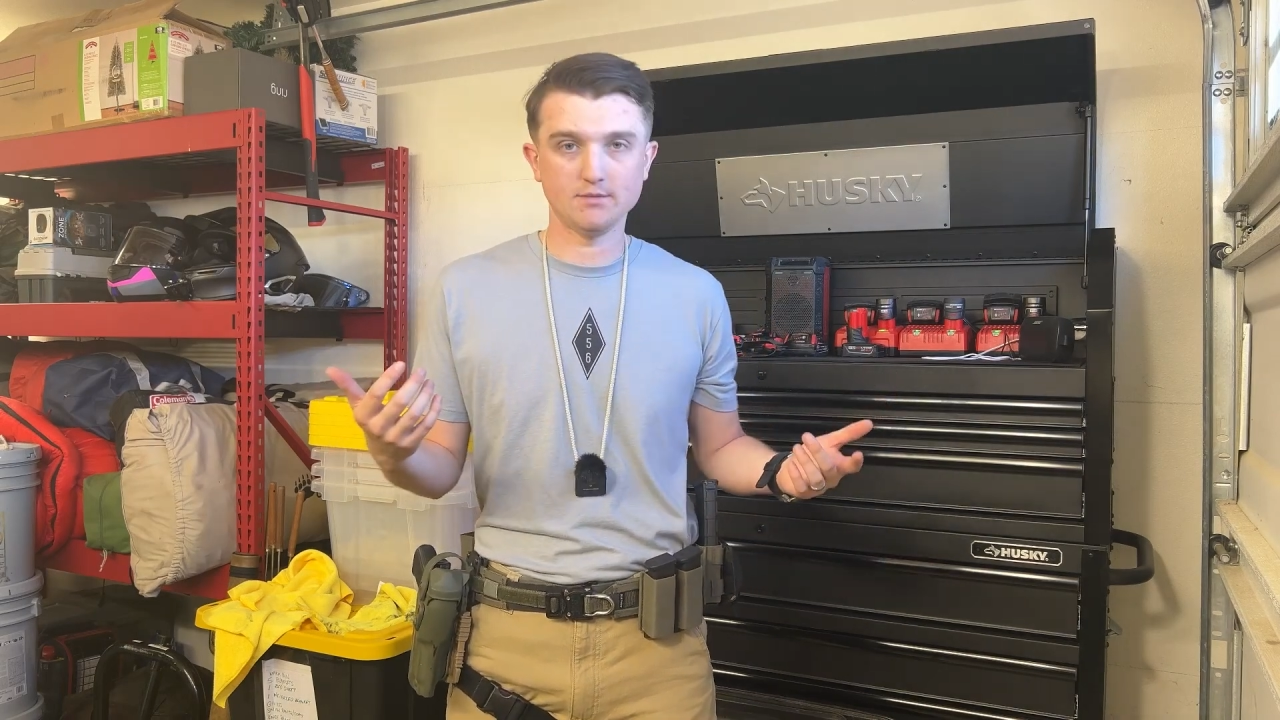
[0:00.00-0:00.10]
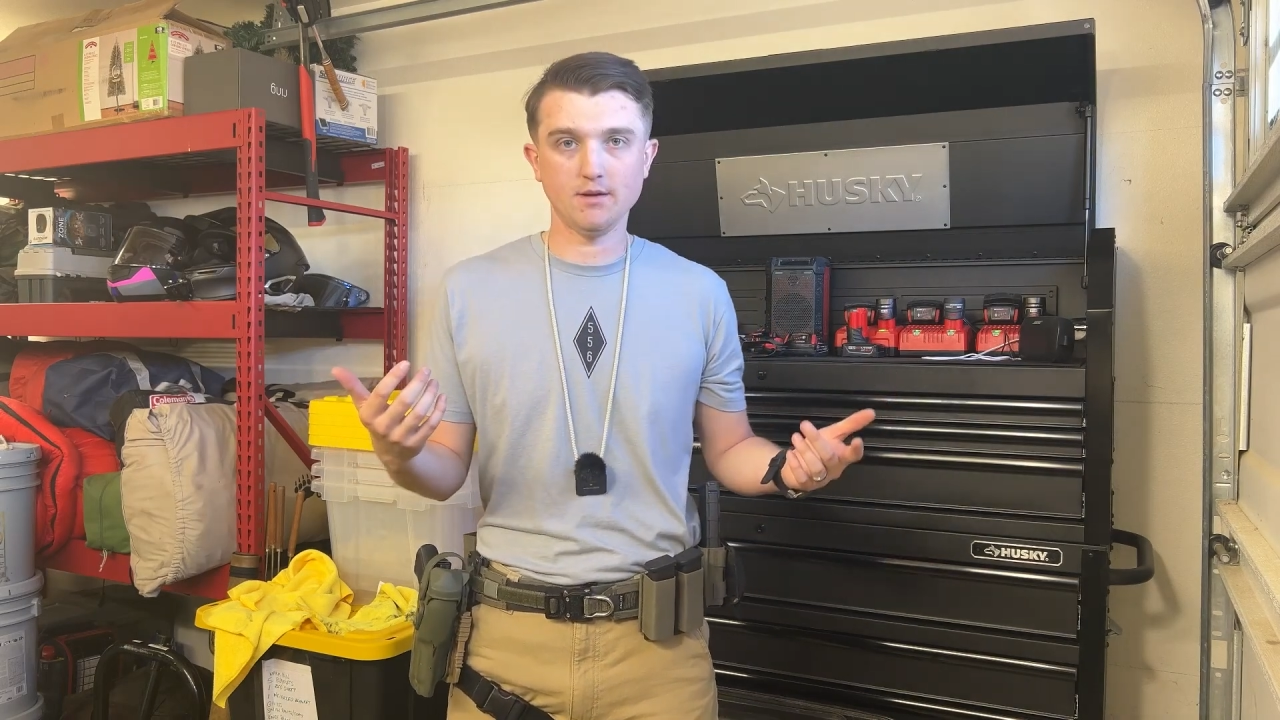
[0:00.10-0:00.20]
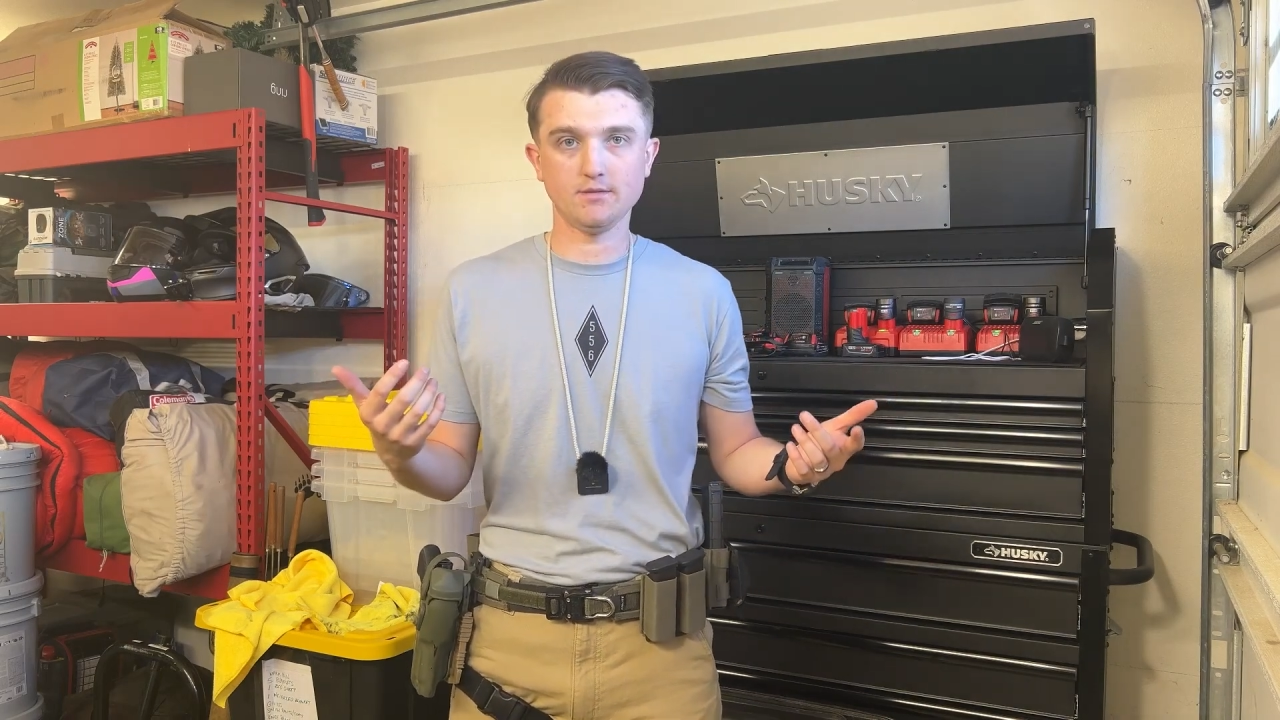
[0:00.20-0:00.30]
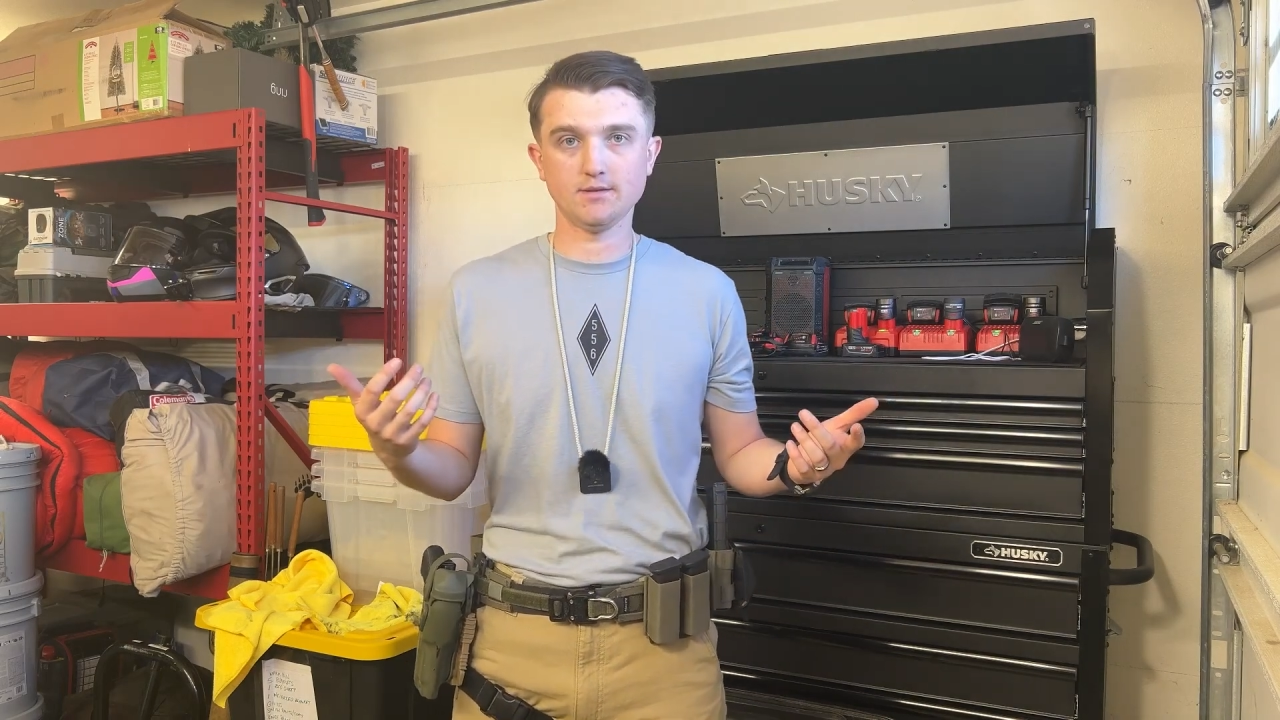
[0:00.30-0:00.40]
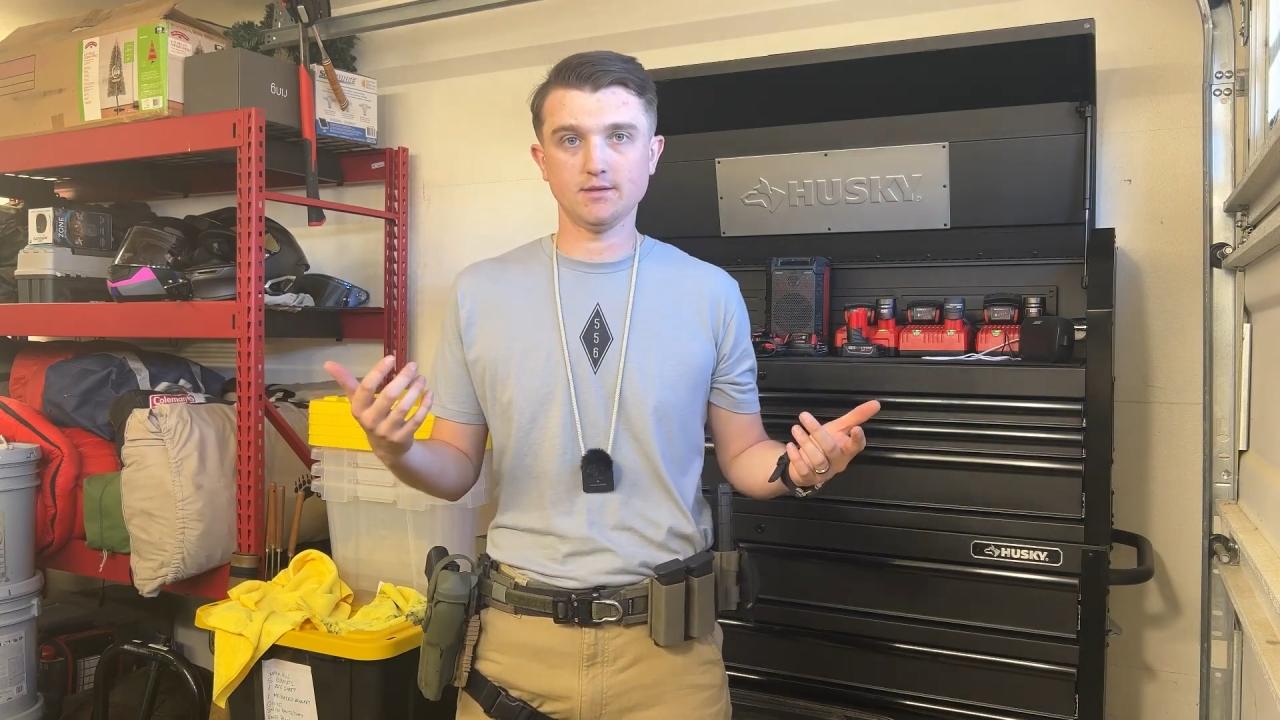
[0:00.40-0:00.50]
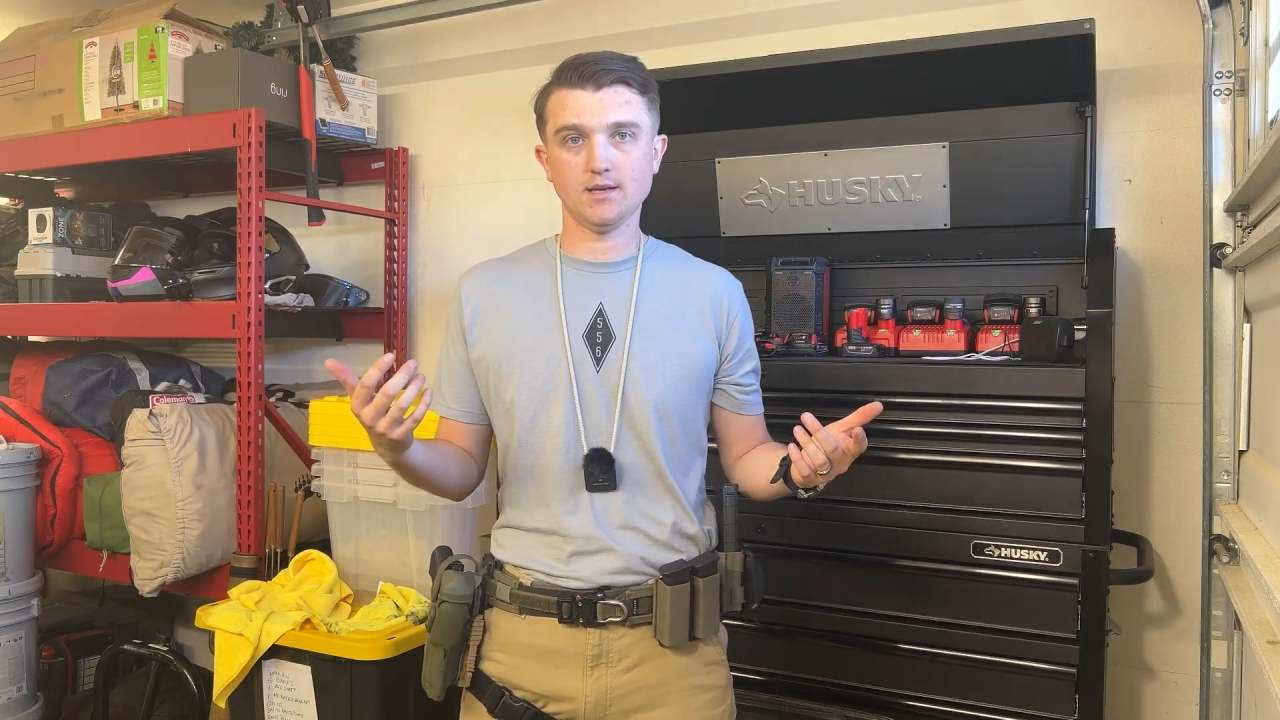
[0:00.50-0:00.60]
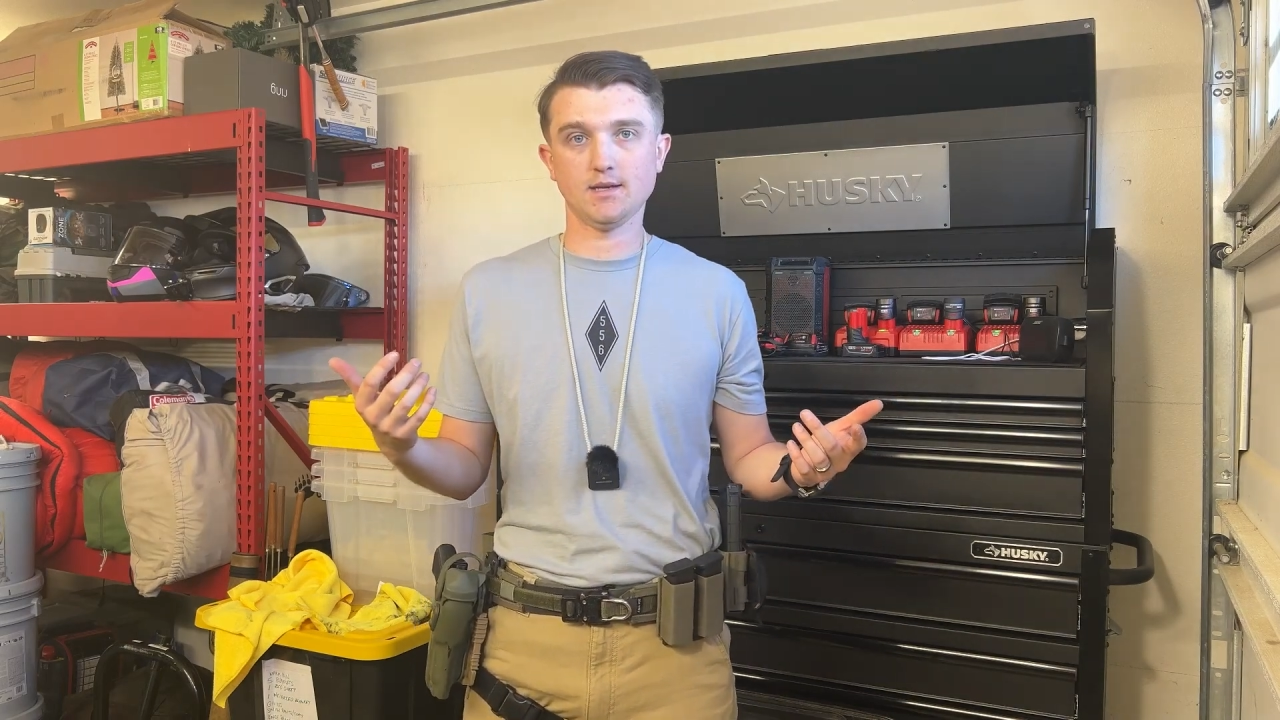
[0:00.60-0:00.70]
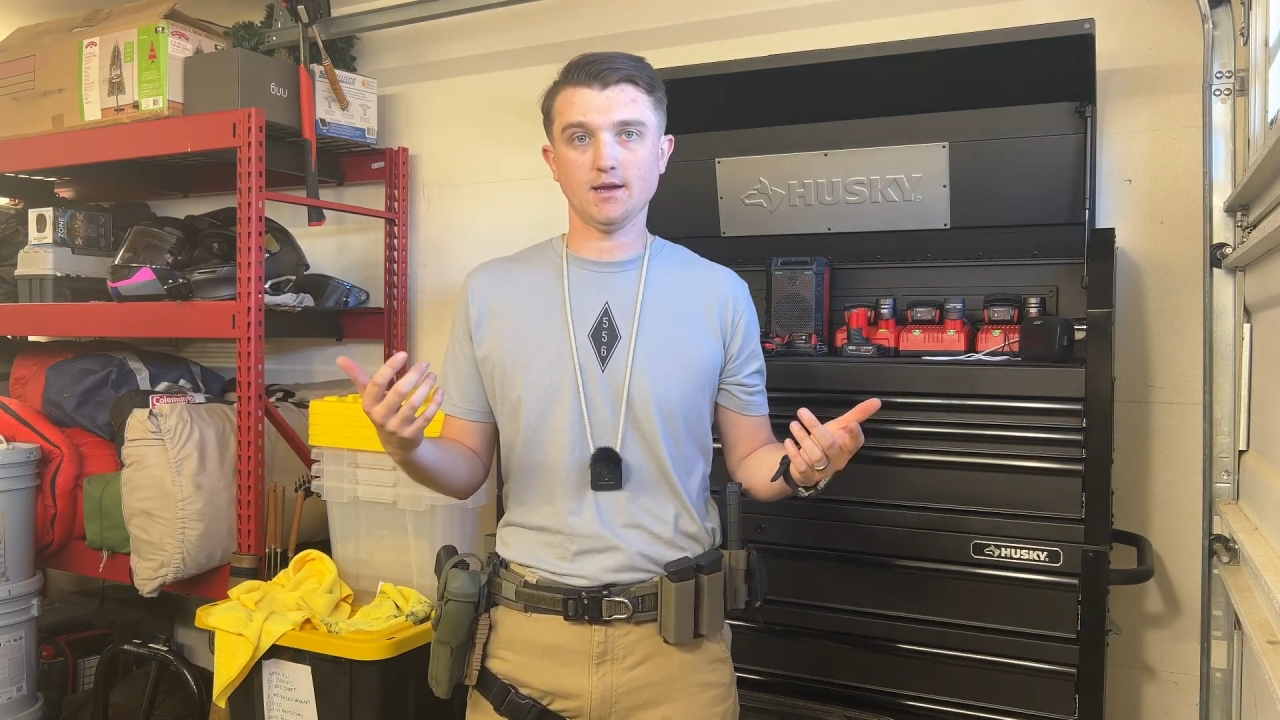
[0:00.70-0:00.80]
about this thing,